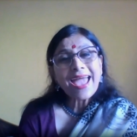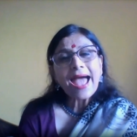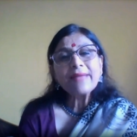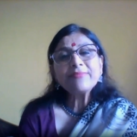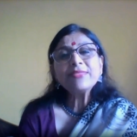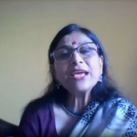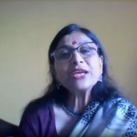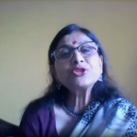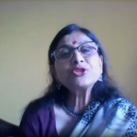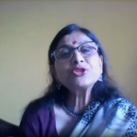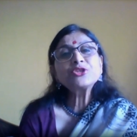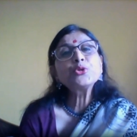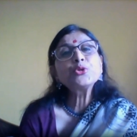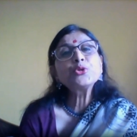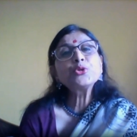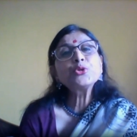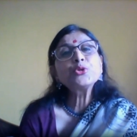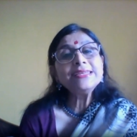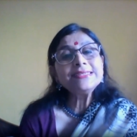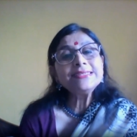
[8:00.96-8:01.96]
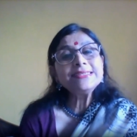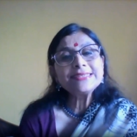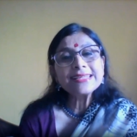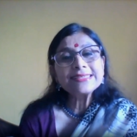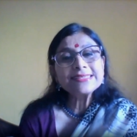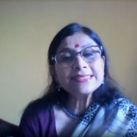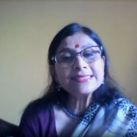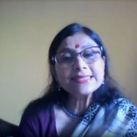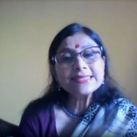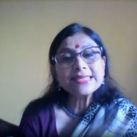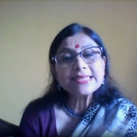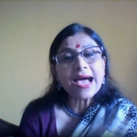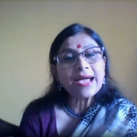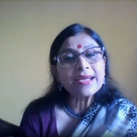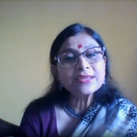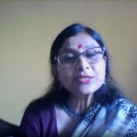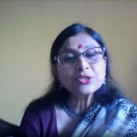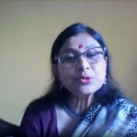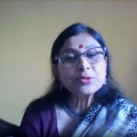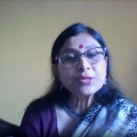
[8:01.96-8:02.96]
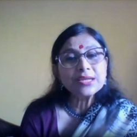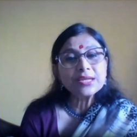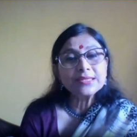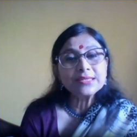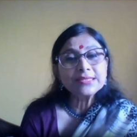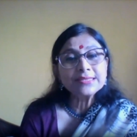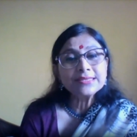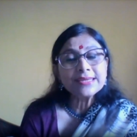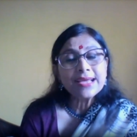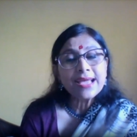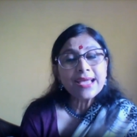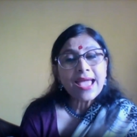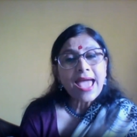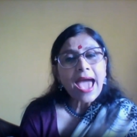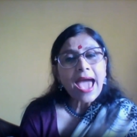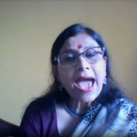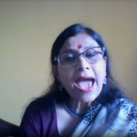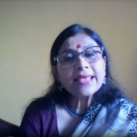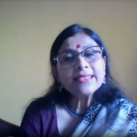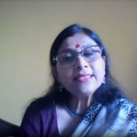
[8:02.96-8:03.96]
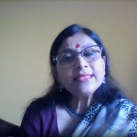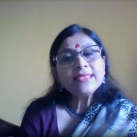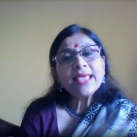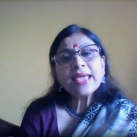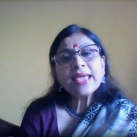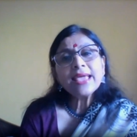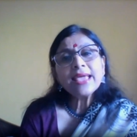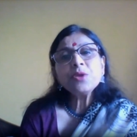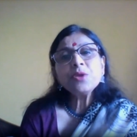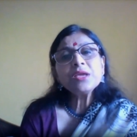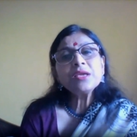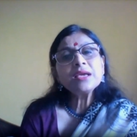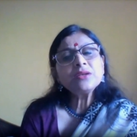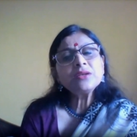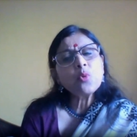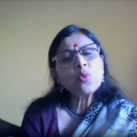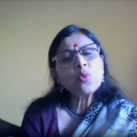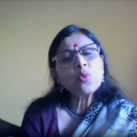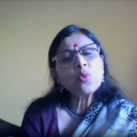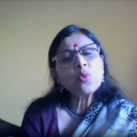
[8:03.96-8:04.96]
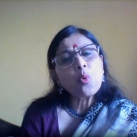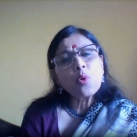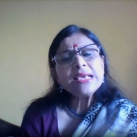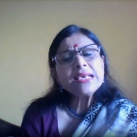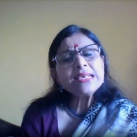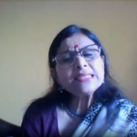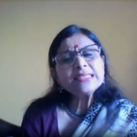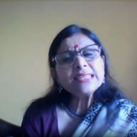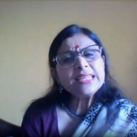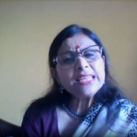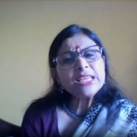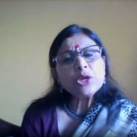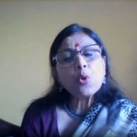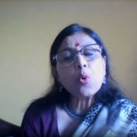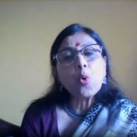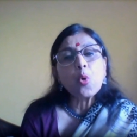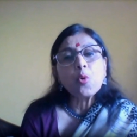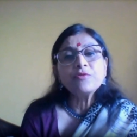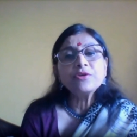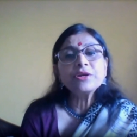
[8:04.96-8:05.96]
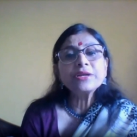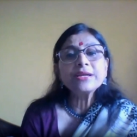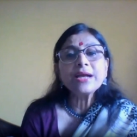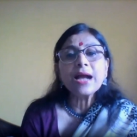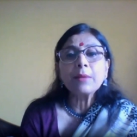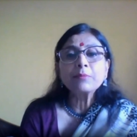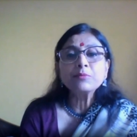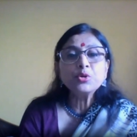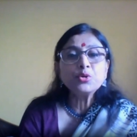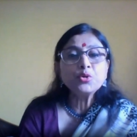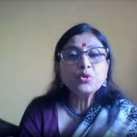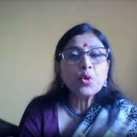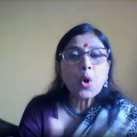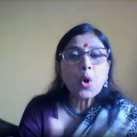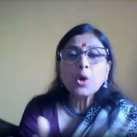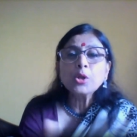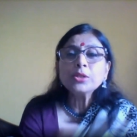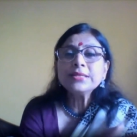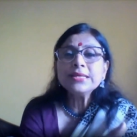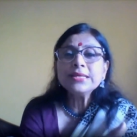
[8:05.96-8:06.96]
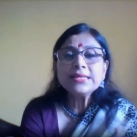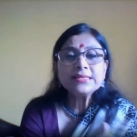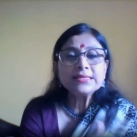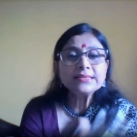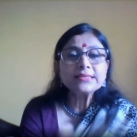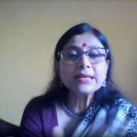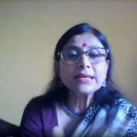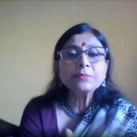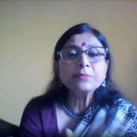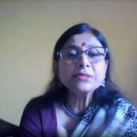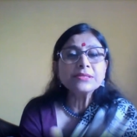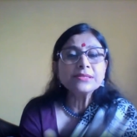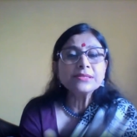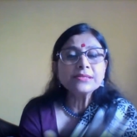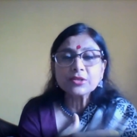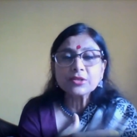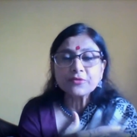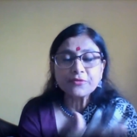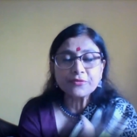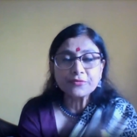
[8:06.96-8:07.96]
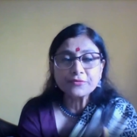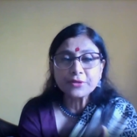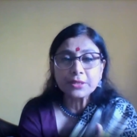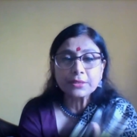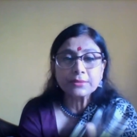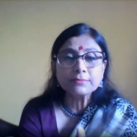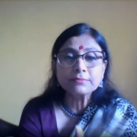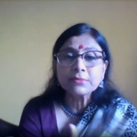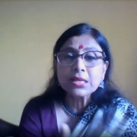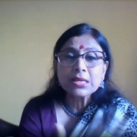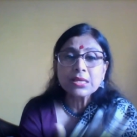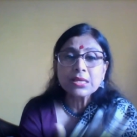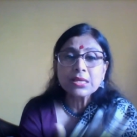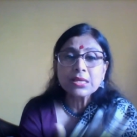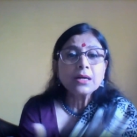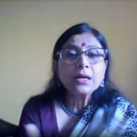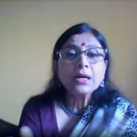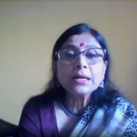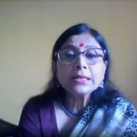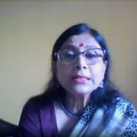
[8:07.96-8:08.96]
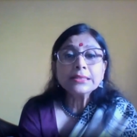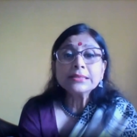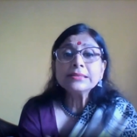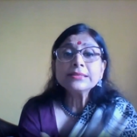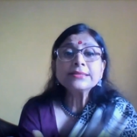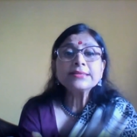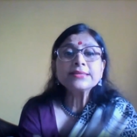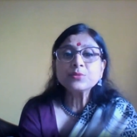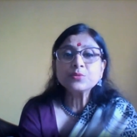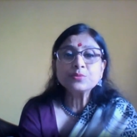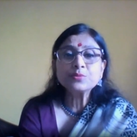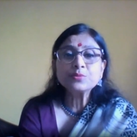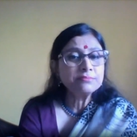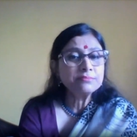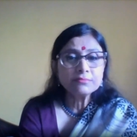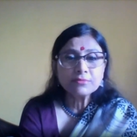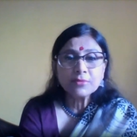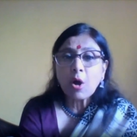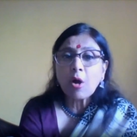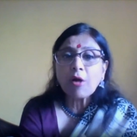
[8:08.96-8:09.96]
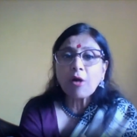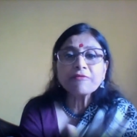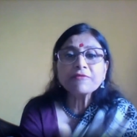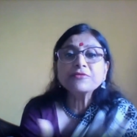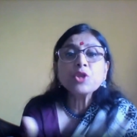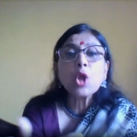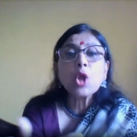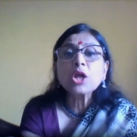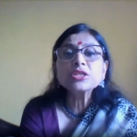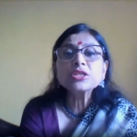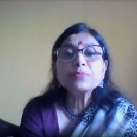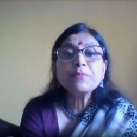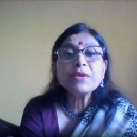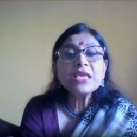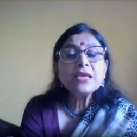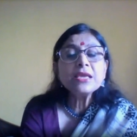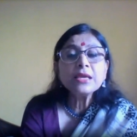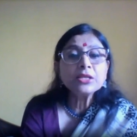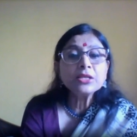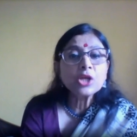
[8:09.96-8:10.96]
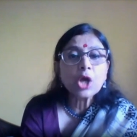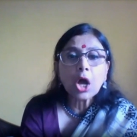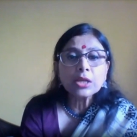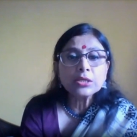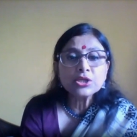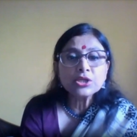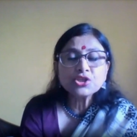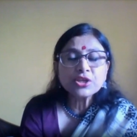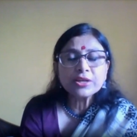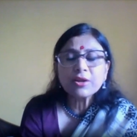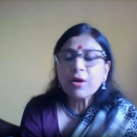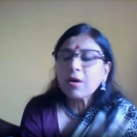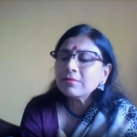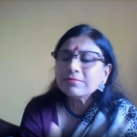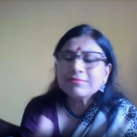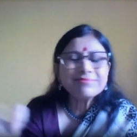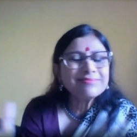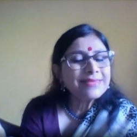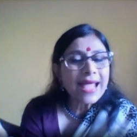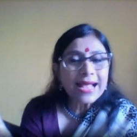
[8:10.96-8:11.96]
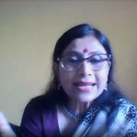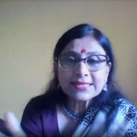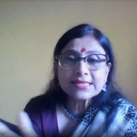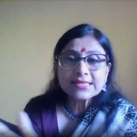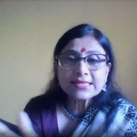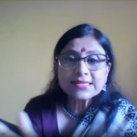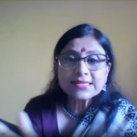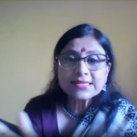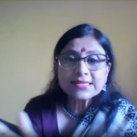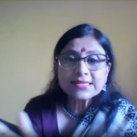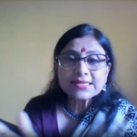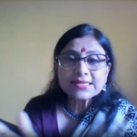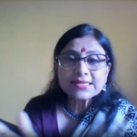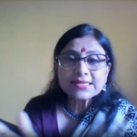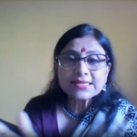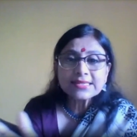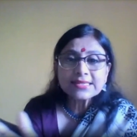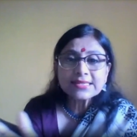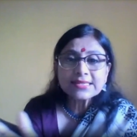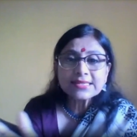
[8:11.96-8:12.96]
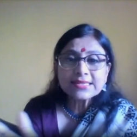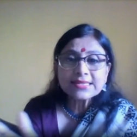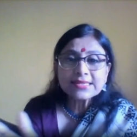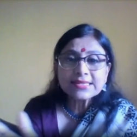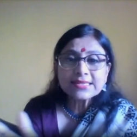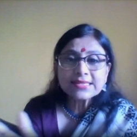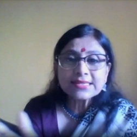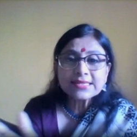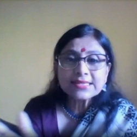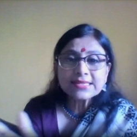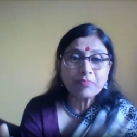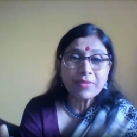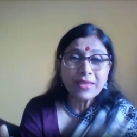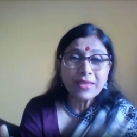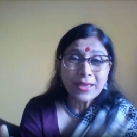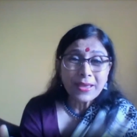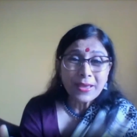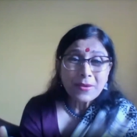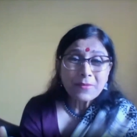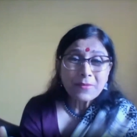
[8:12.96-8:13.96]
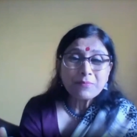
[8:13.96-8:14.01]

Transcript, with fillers: and there should be an intense desire to learn. And then we can easily overcome, you know, all these stubbles of uh, hurdles of not being in college and all, that is easily overcome,